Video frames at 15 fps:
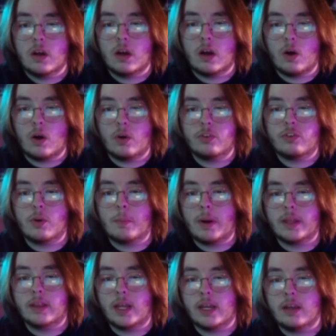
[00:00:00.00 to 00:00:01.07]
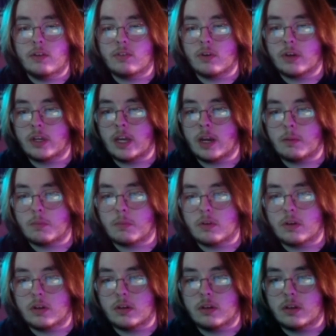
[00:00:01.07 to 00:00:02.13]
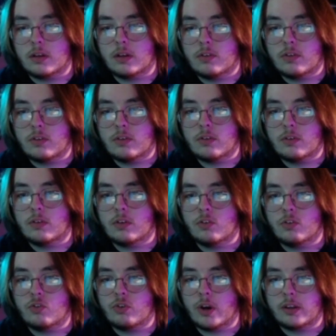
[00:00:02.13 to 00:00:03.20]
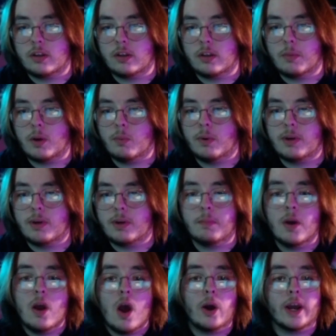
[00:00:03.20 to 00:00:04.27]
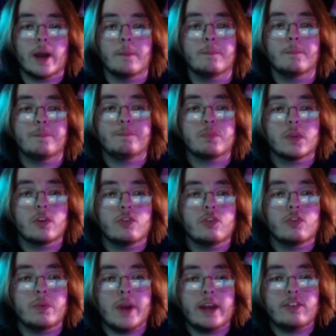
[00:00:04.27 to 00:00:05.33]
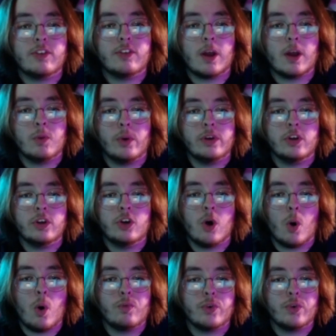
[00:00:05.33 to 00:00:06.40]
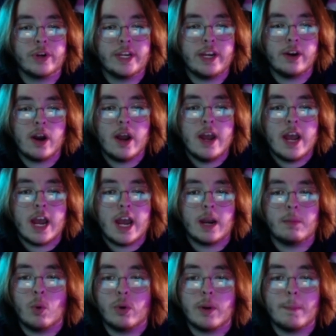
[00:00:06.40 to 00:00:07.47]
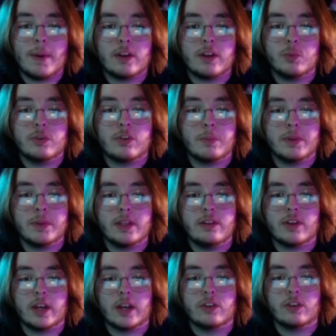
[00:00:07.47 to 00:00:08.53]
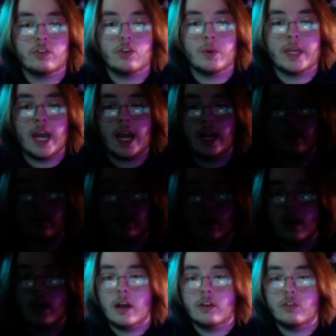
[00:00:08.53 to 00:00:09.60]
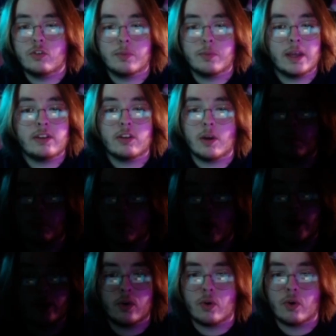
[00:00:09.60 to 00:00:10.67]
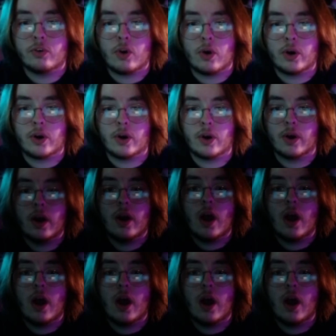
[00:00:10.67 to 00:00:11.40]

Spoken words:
Also, my light is on camera and that's distracting my webcam. Okay, so next I'm going to go over here. I'm going to mess with some of these settings. So gain just makes it brighter or darker.